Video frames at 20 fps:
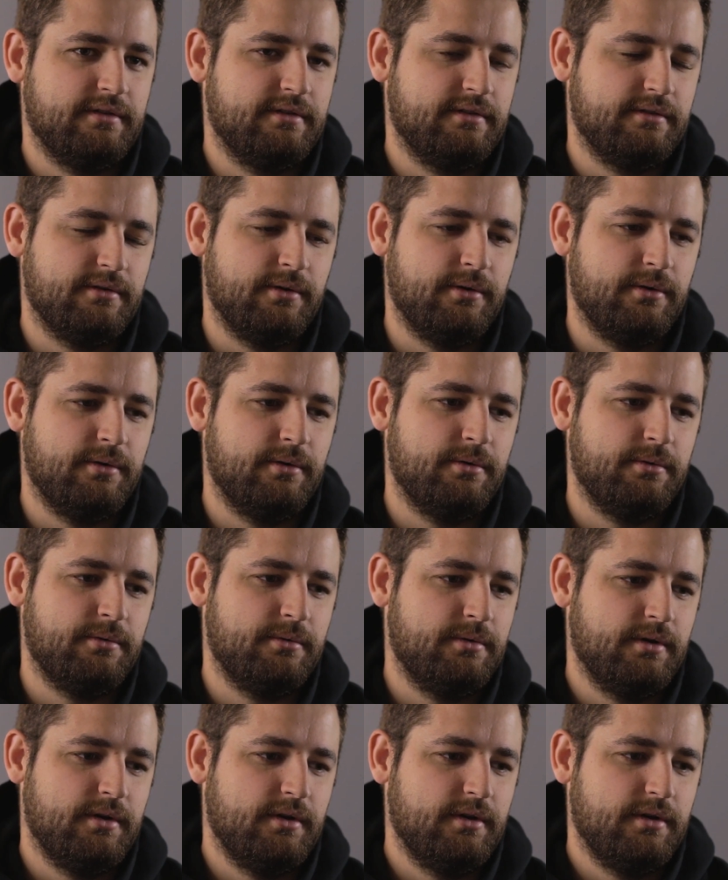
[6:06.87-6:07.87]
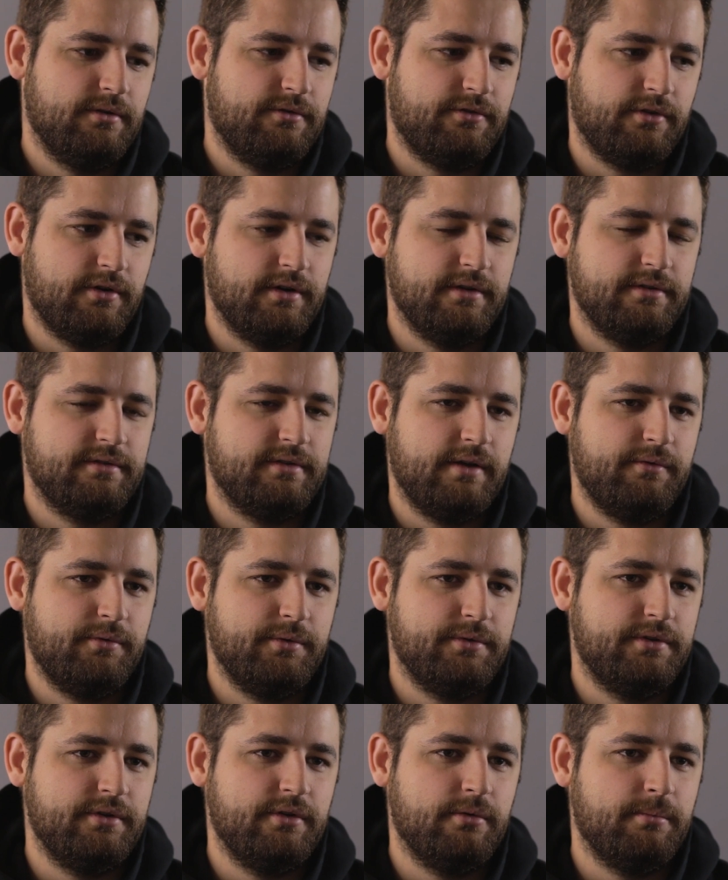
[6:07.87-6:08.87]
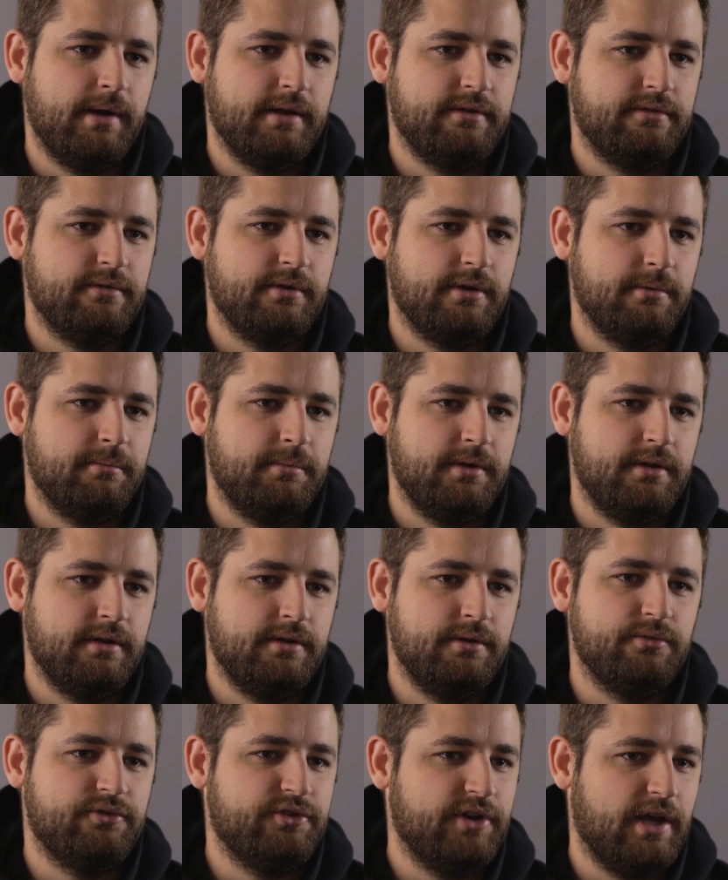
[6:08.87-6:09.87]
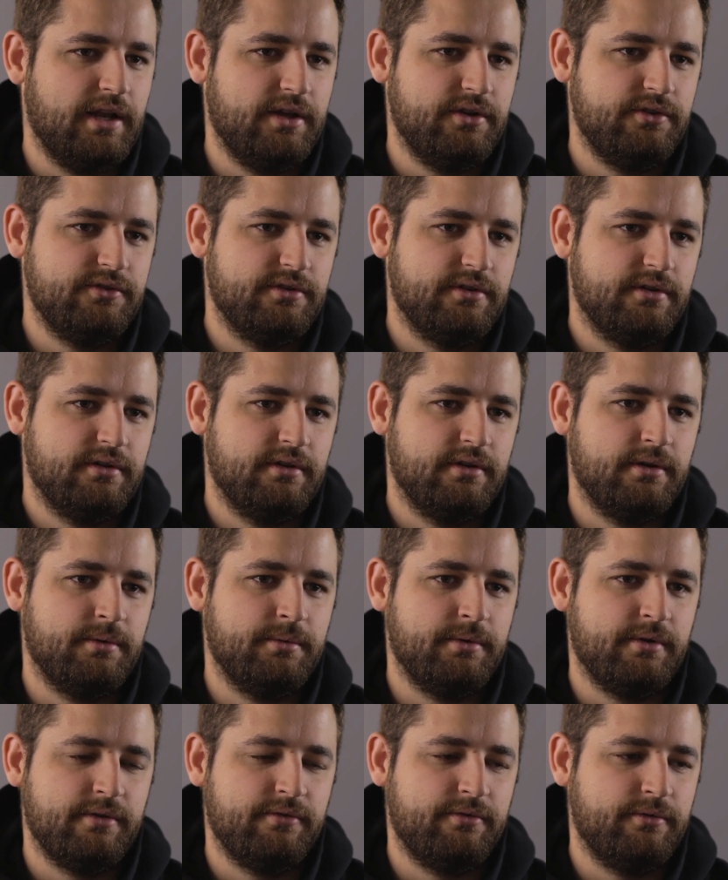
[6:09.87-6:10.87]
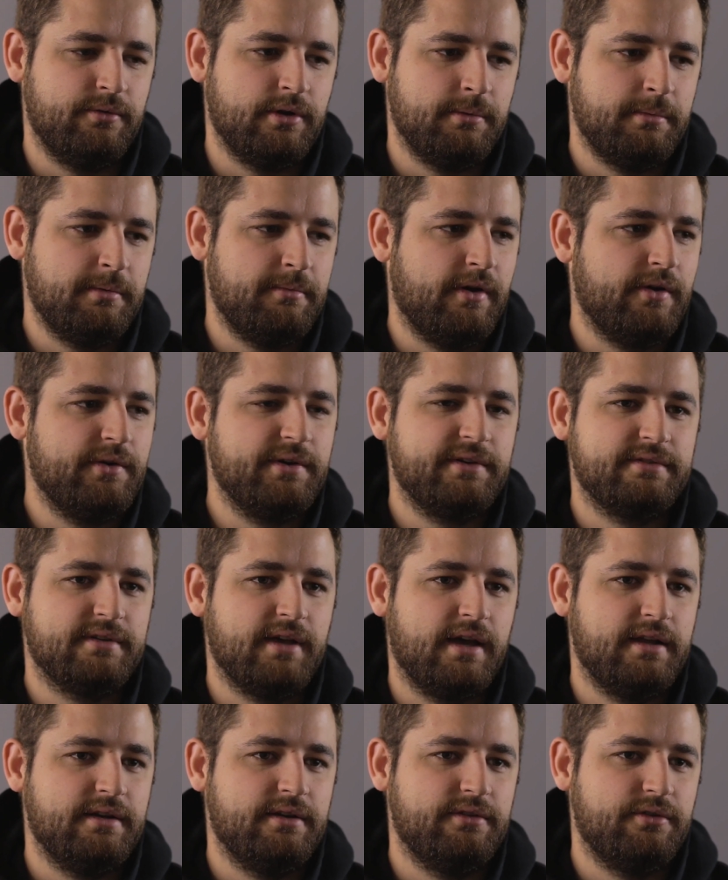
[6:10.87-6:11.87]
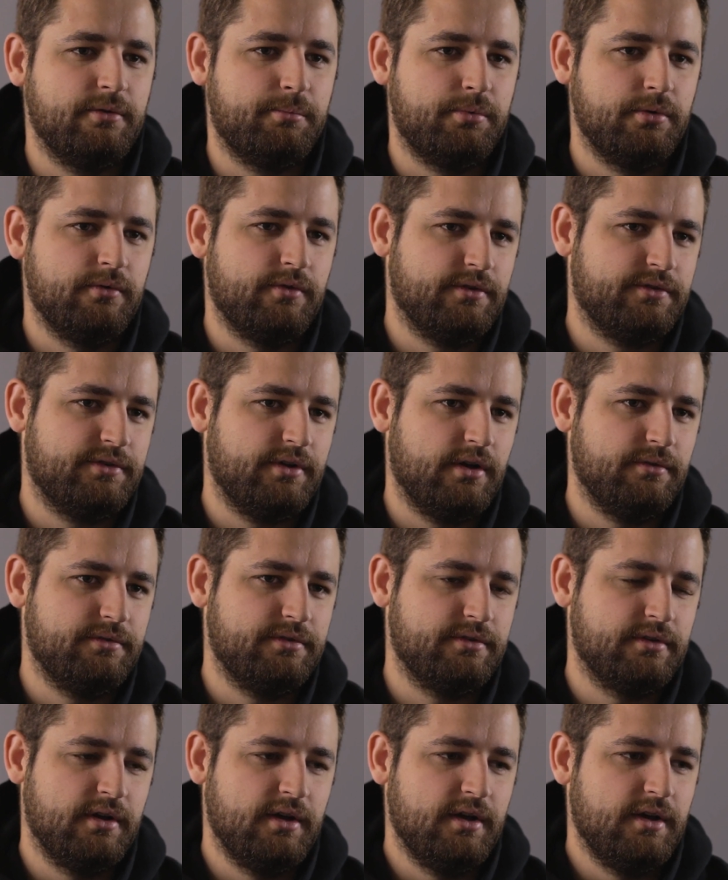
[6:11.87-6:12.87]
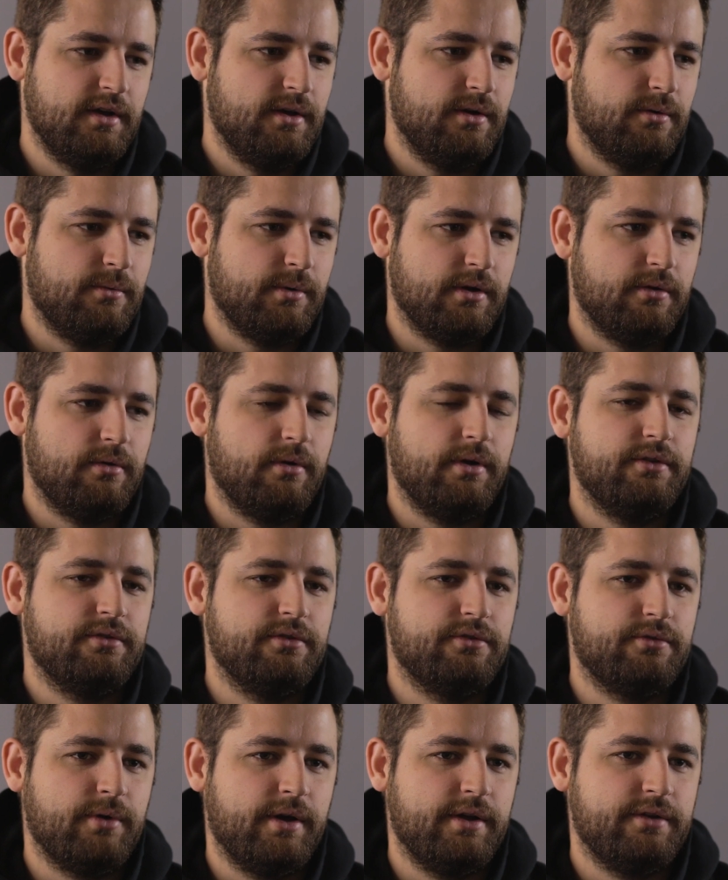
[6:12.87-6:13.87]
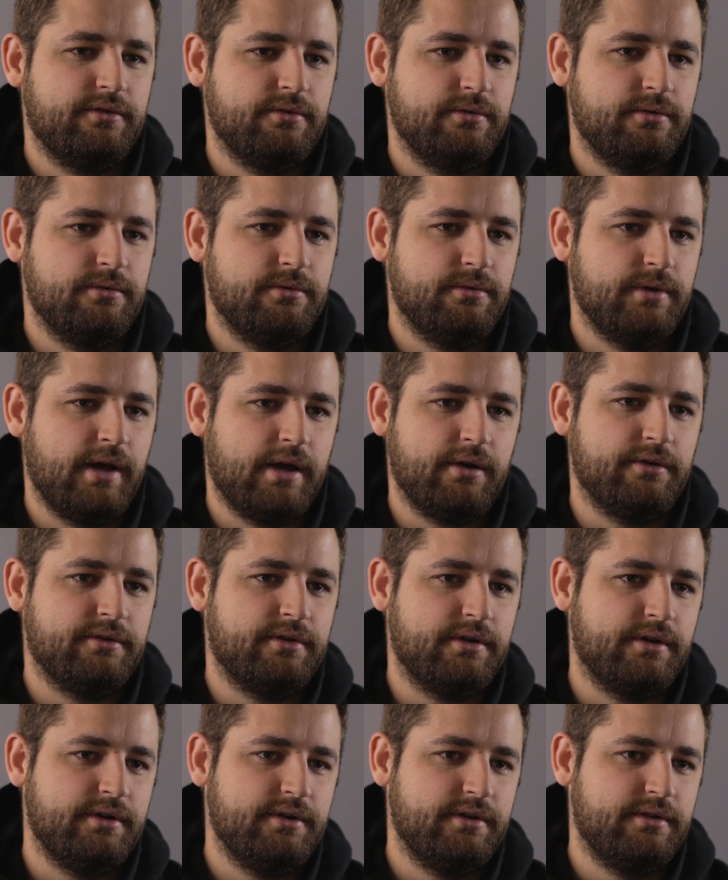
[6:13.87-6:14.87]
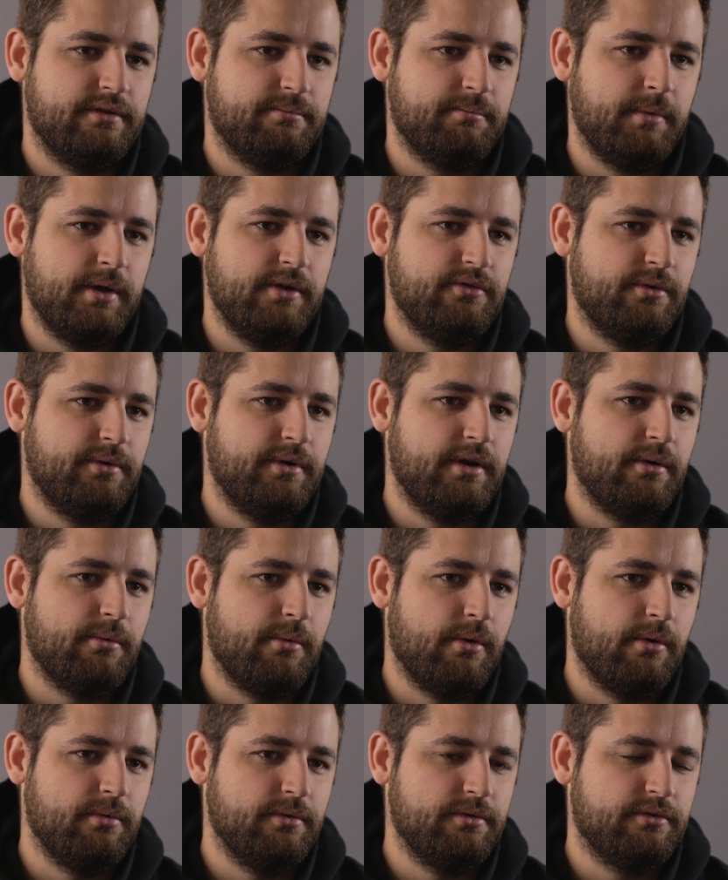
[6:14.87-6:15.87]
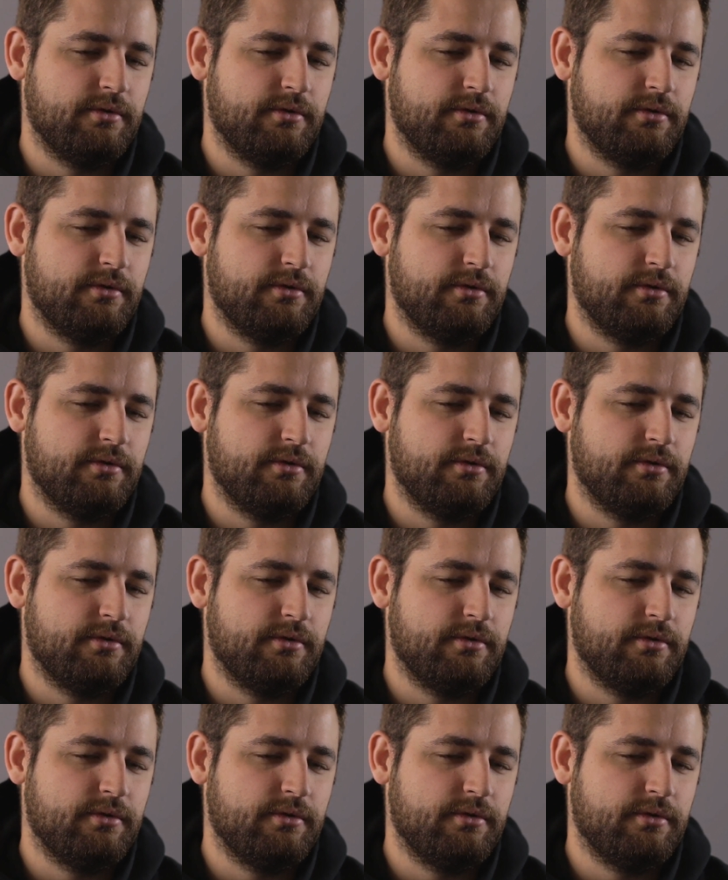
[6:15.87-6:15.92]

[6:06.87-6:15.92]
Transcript: So for us, every single match is going to be a new challenge. Uh, we are going to be very excited to prove ourselves. We're going to try to get our third major in a row.